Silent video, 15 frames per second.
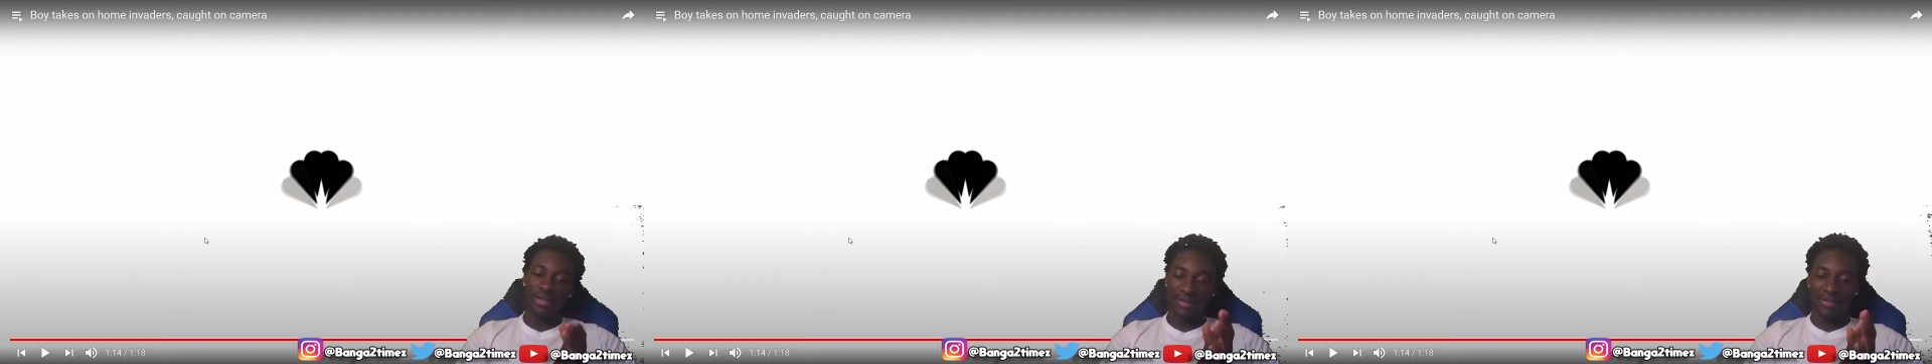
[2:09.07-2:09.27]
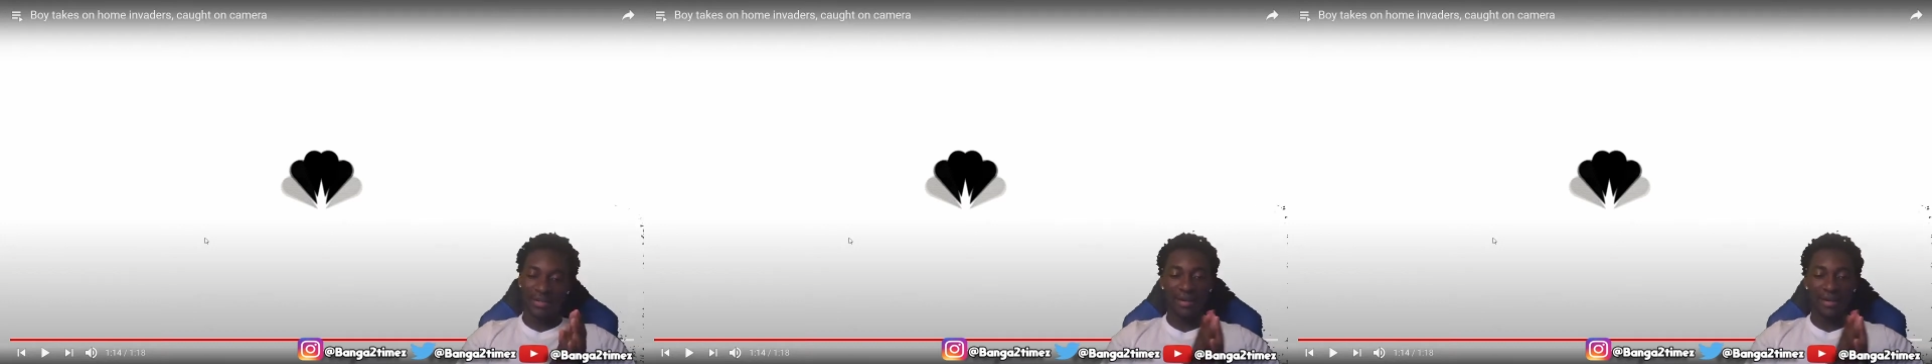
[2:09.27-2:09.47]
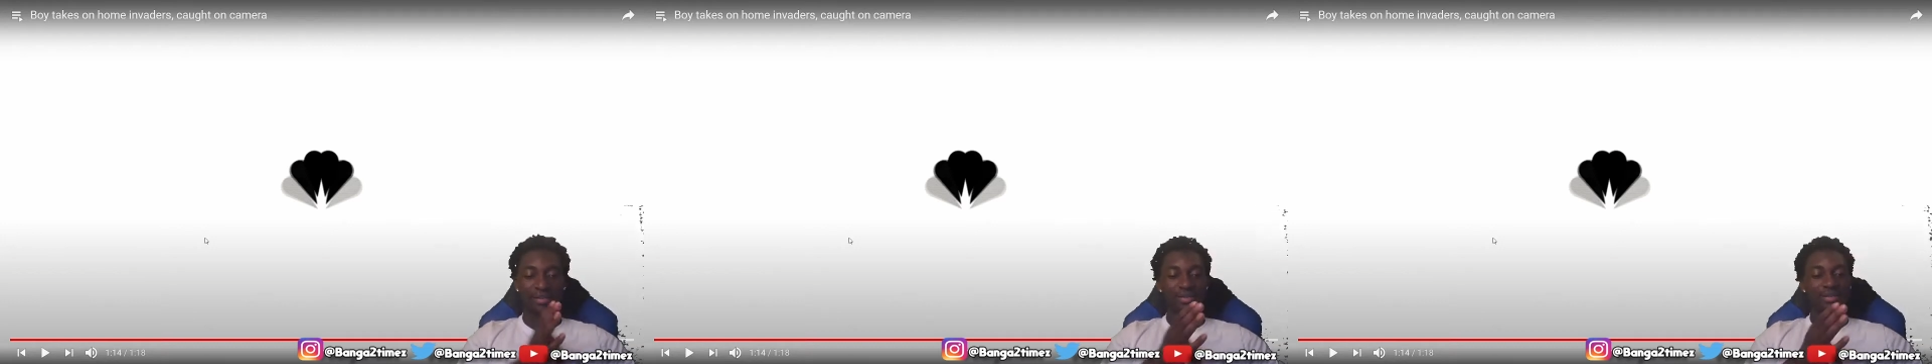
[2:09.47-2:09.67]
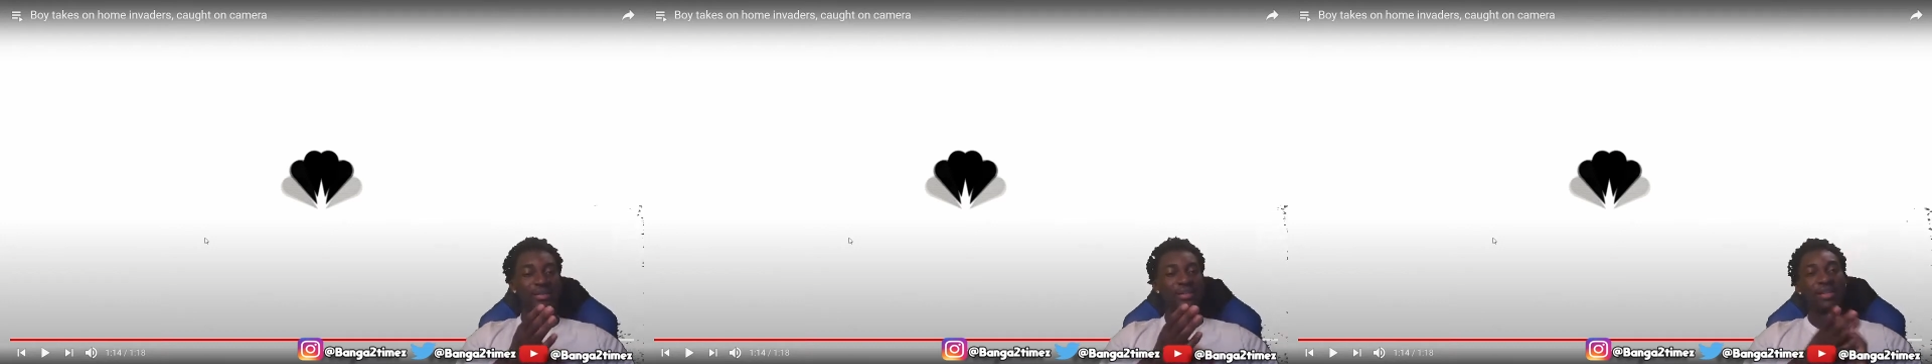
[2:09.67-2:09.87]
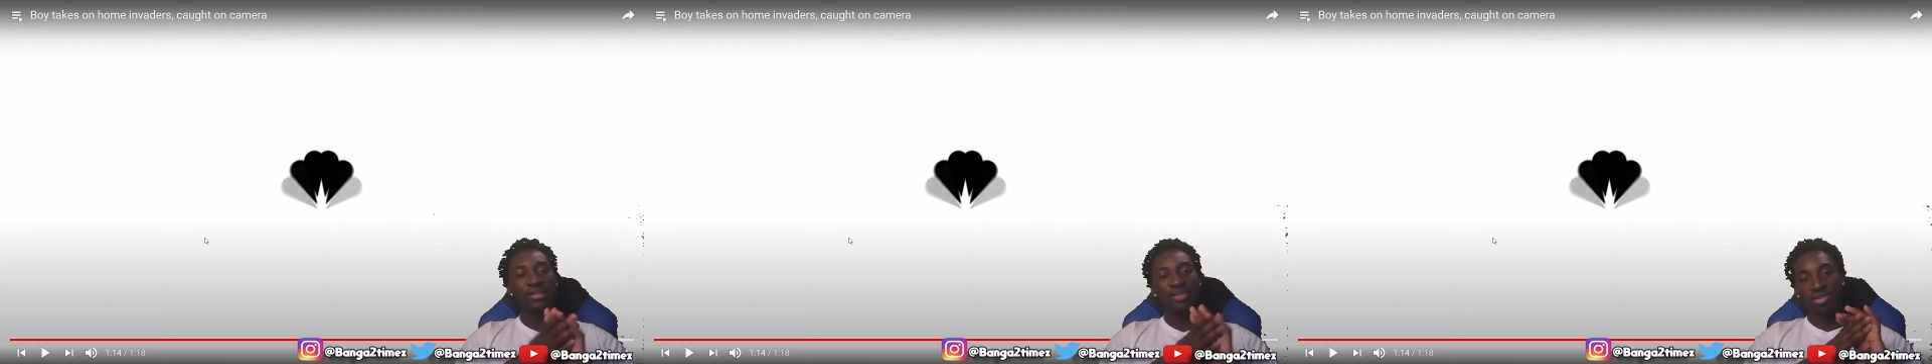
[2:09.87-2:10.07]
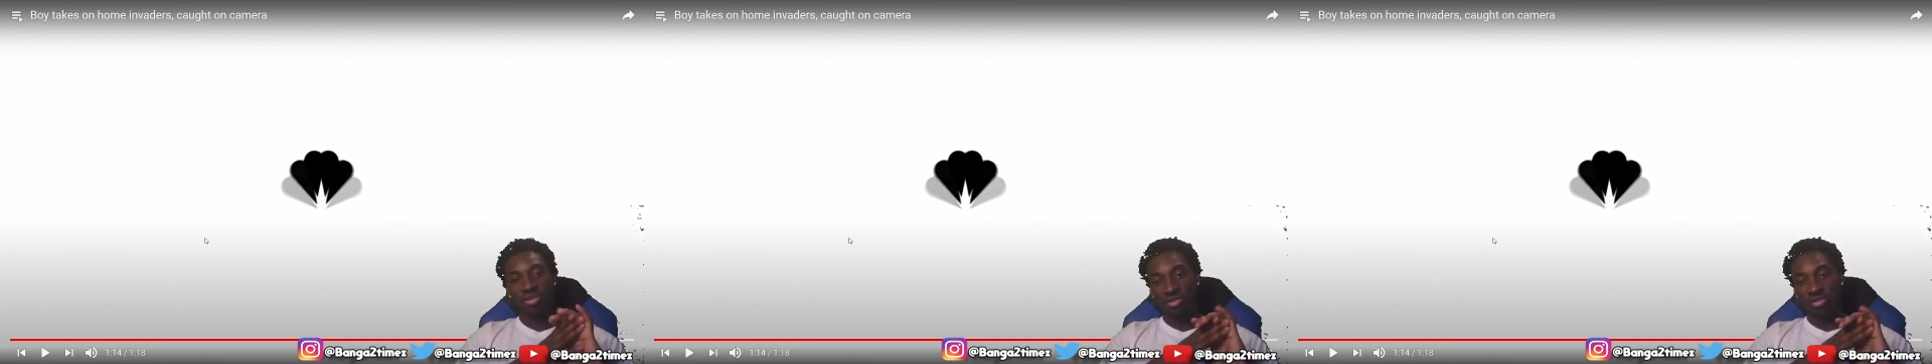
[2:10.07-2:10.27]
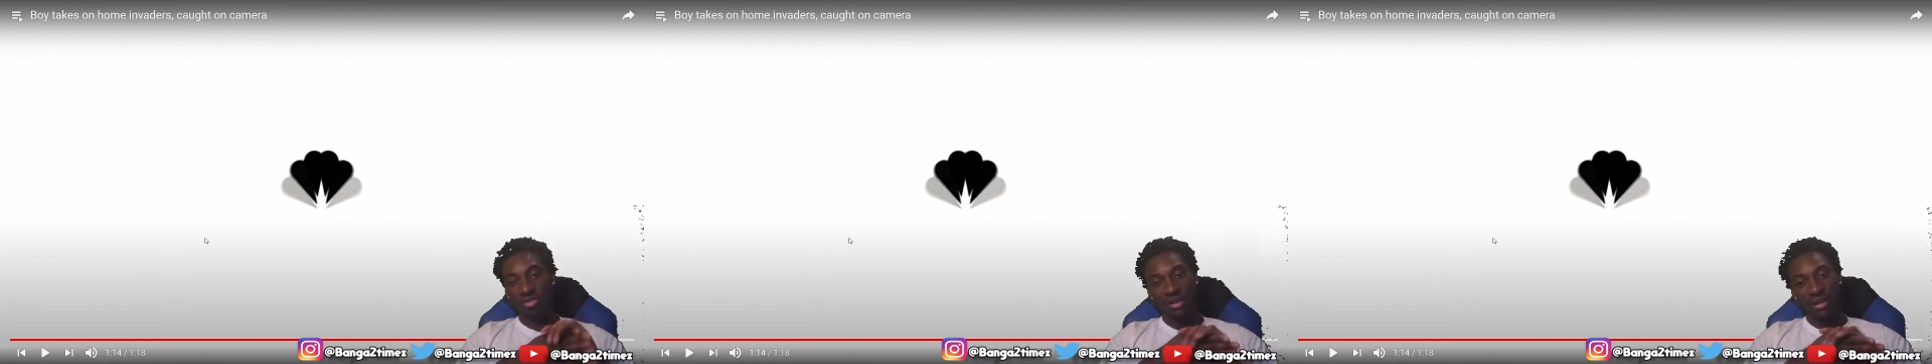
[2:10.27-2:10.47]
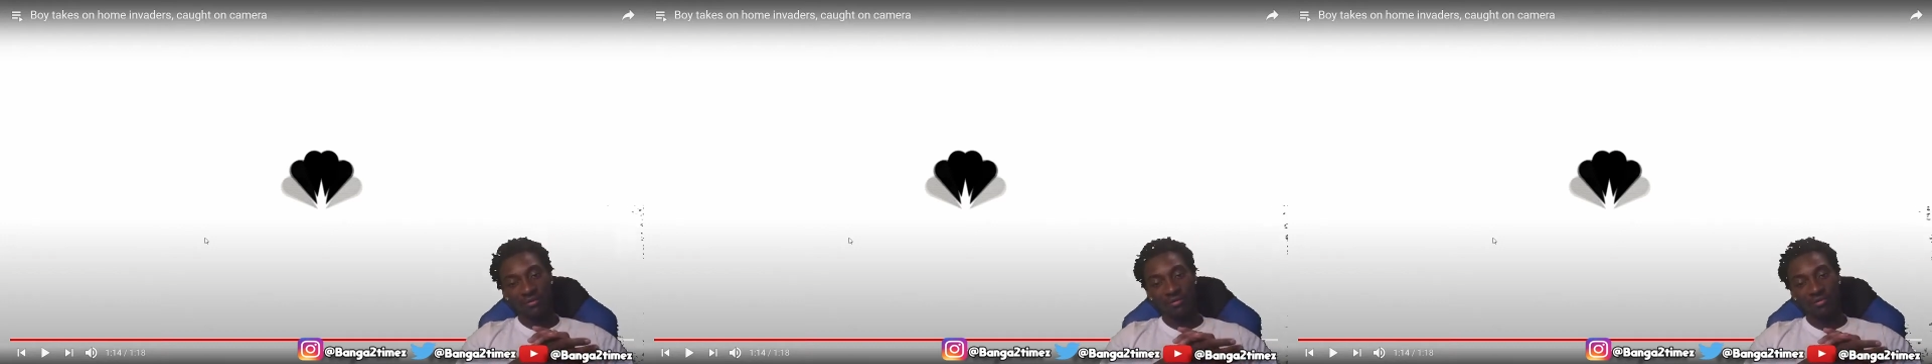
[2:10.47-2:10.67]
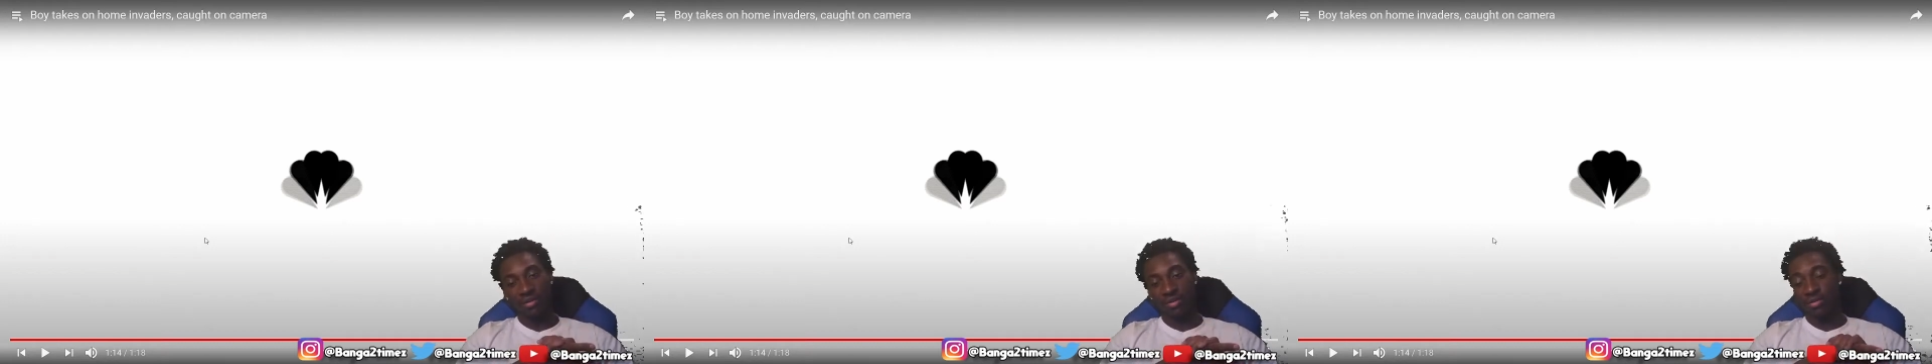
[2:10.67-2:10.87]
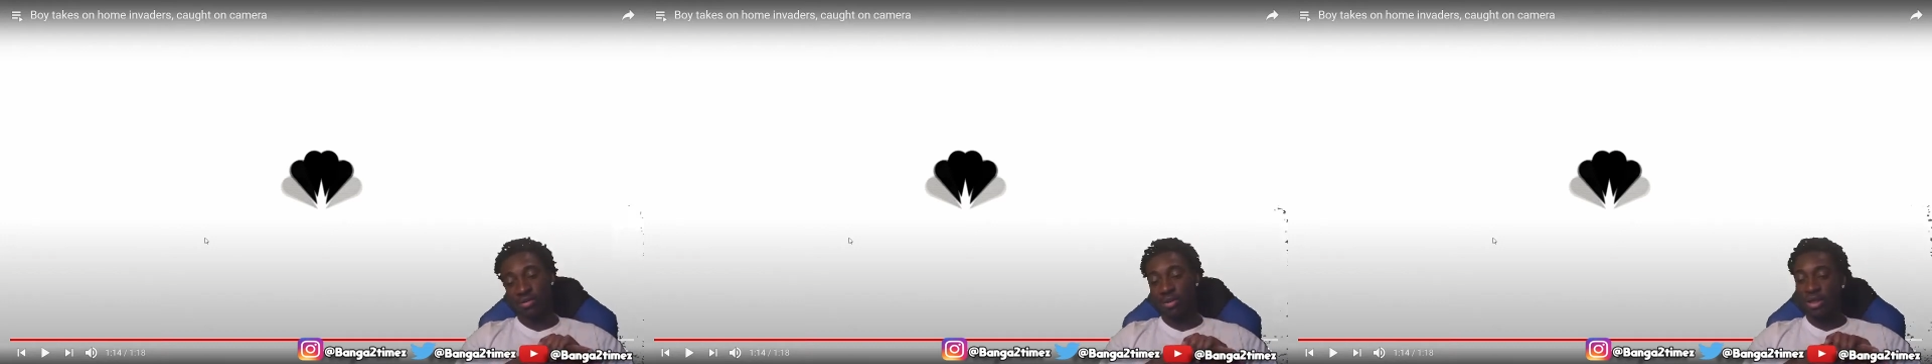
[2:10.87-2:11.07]
Sad to see that children have
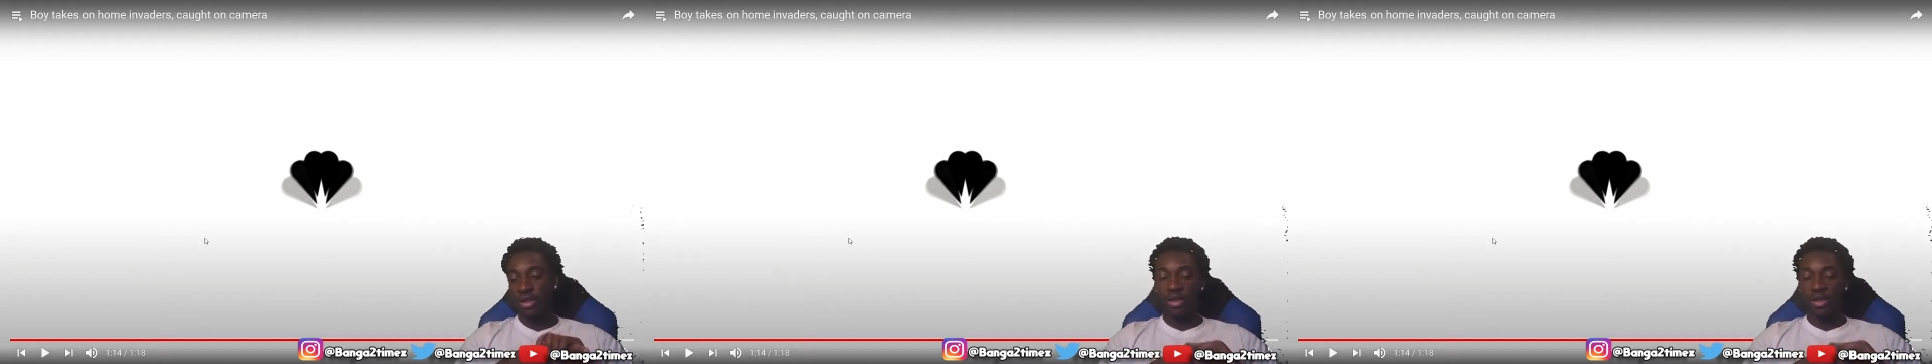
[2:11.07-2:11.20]
to